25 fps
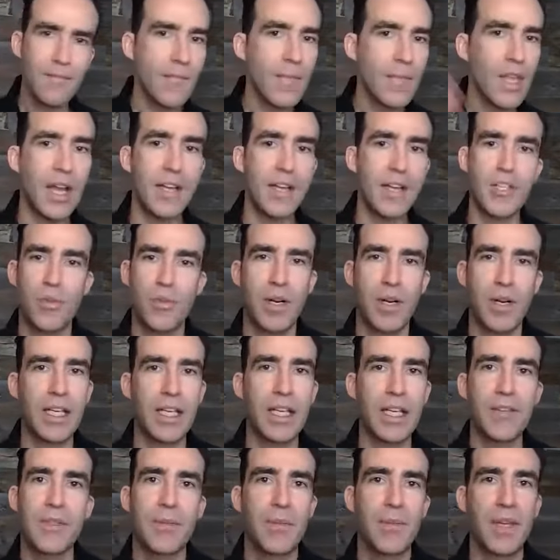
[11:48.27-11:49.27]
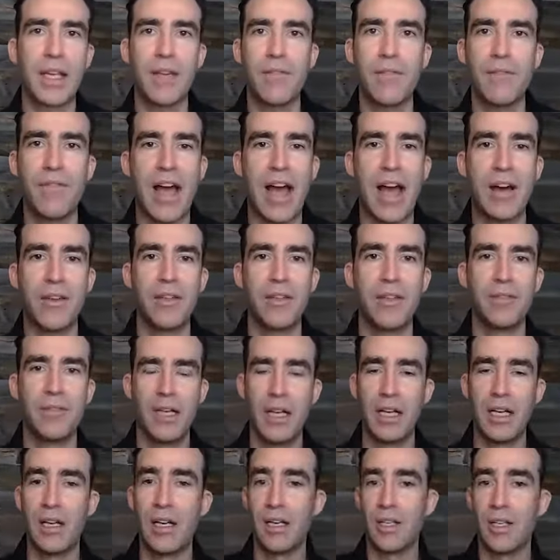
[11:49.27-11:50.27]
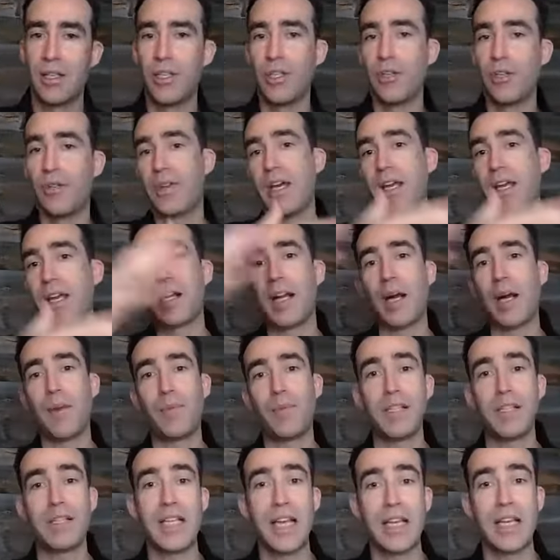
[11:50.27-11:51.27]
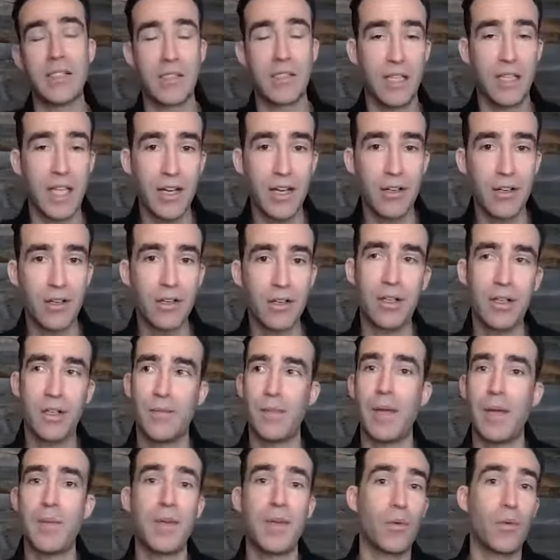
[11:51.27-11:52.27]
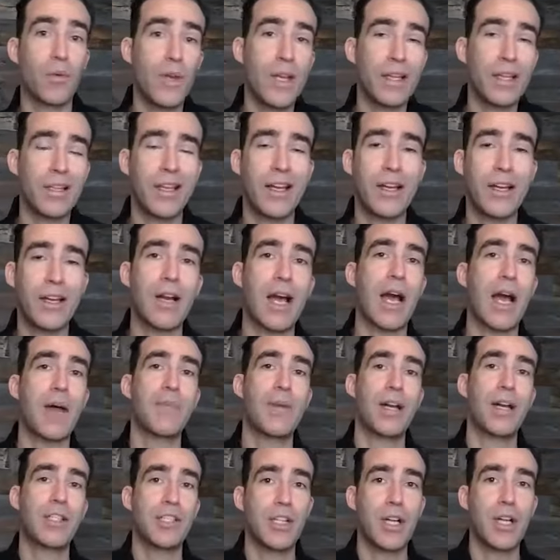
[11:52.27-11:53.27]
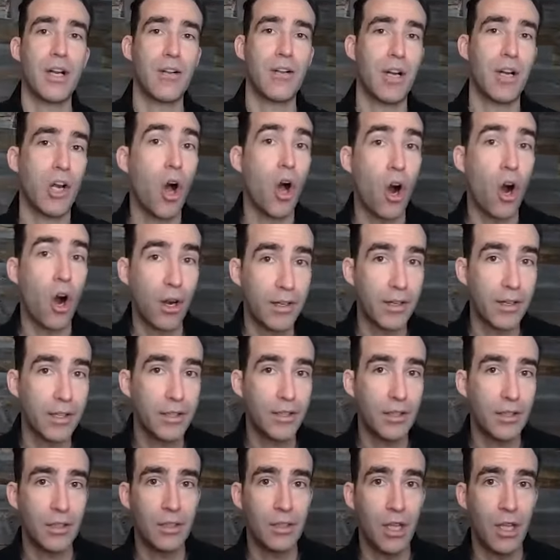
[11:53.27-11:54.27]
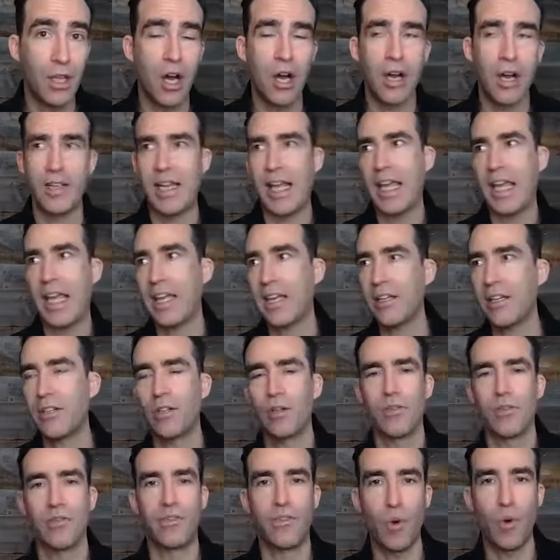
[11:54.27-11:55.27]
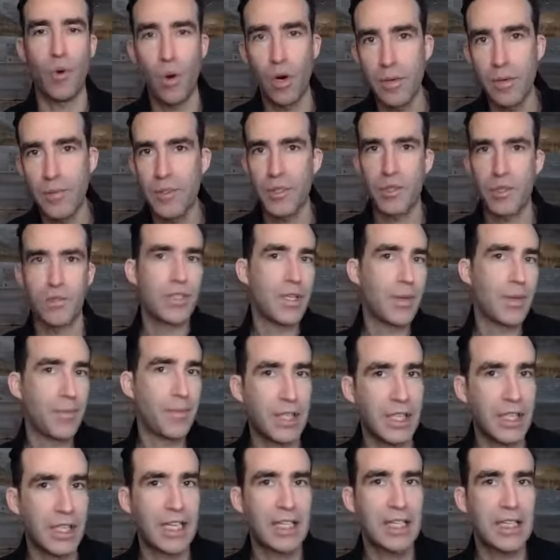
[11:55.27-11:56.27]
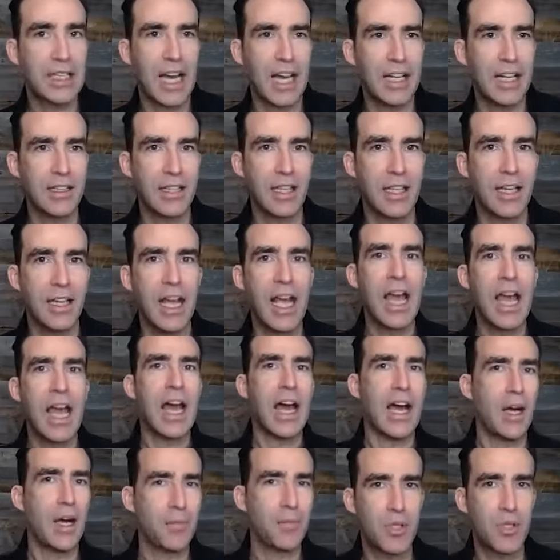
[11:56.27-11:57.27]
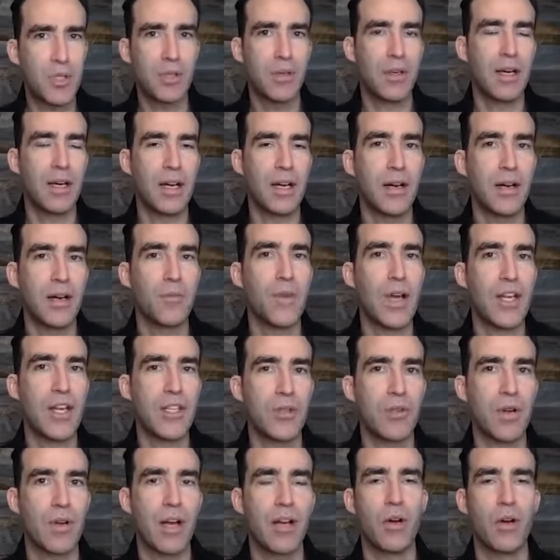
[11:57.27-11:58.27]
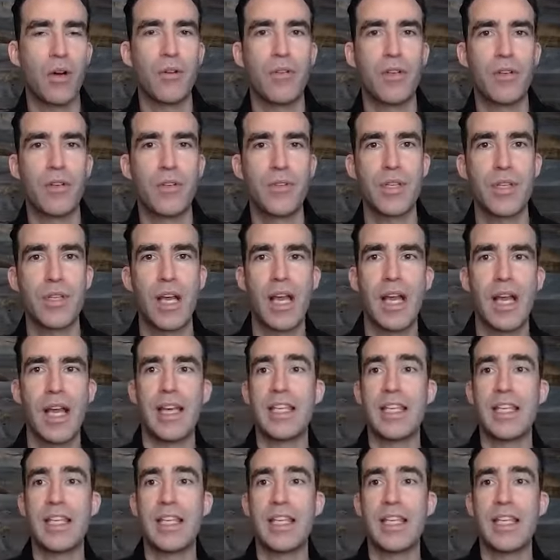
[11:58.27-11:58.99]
I just want to give something in value. Then a couple of days later, maybe a week later, I might share an article on Inc. or Forbes or something like that that helps restaurant owners.